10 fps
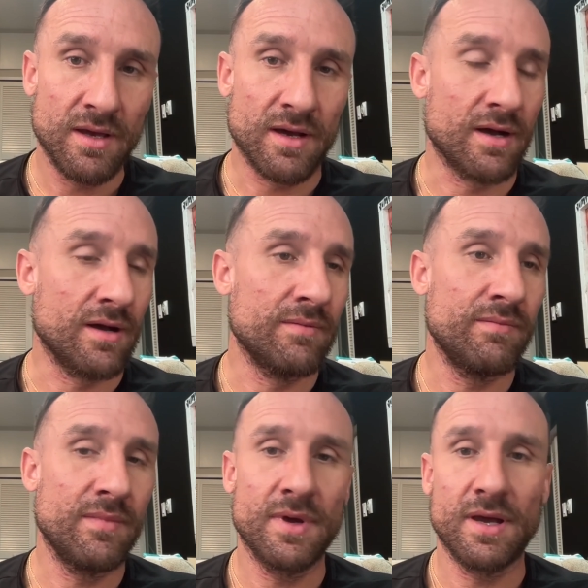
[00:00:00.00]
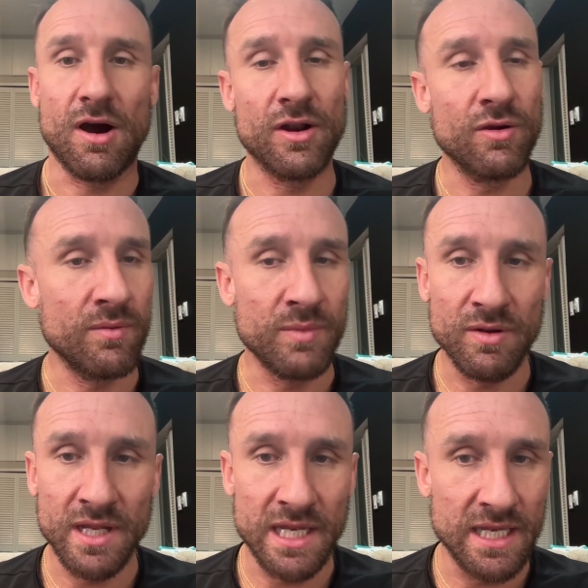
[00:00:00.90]

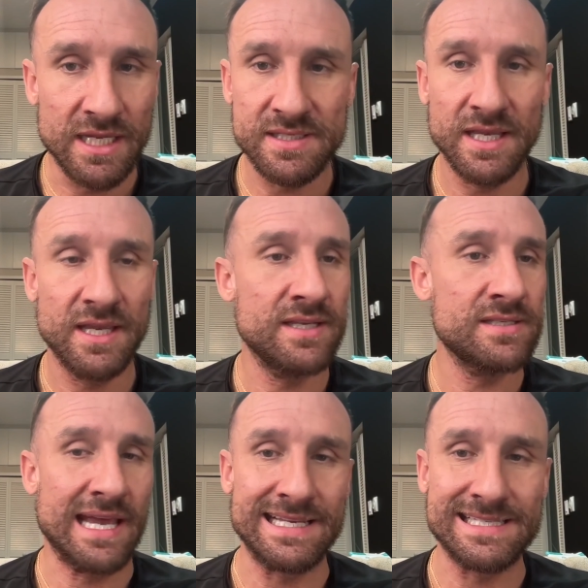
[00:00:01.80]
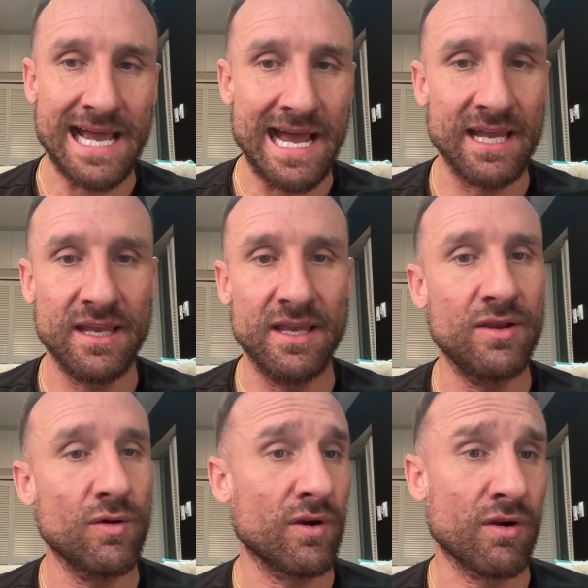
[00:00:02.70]
autoimmunity disease,
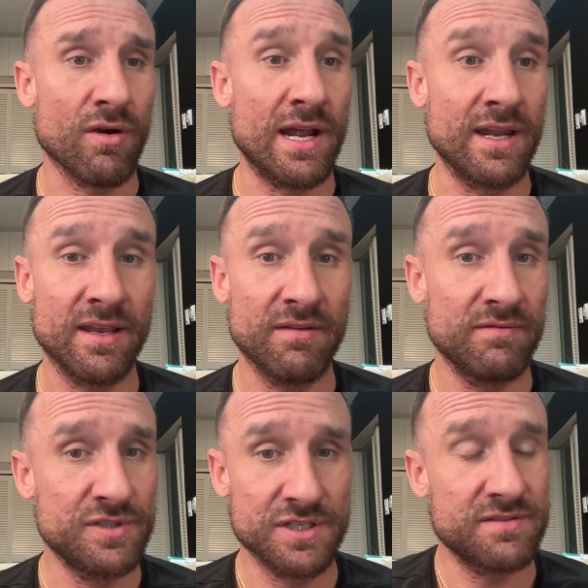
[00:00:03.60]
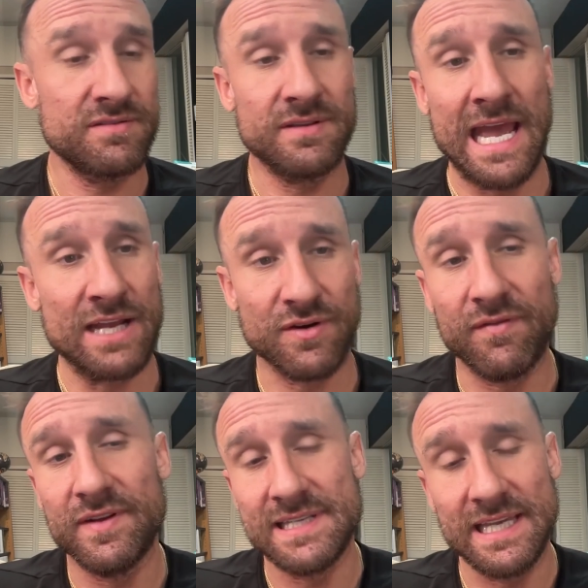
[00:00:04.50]
anxiety, or chronic just natural
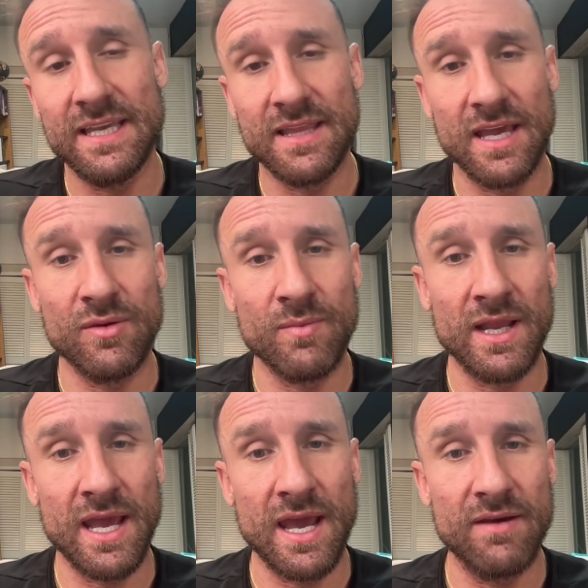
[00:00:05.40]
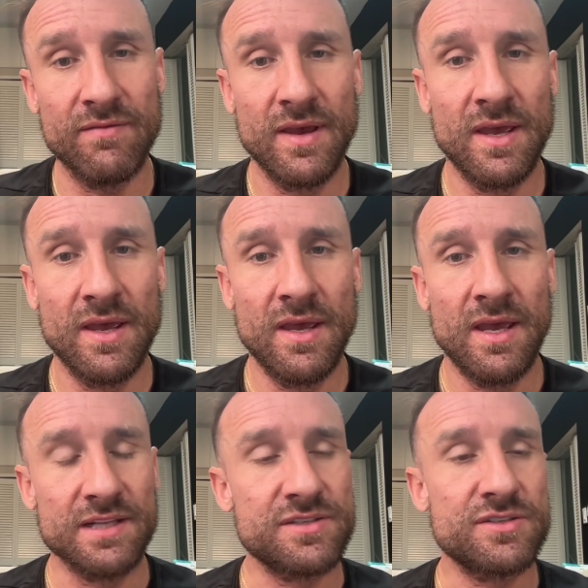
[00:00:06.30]
fatigue that you might have,
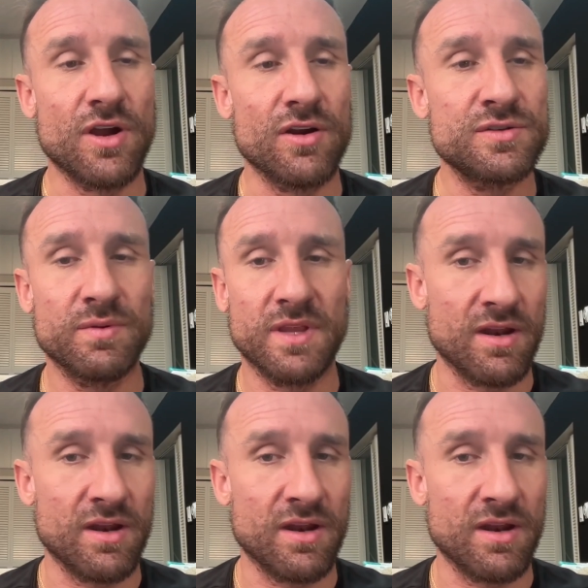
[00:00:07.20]
it starts with the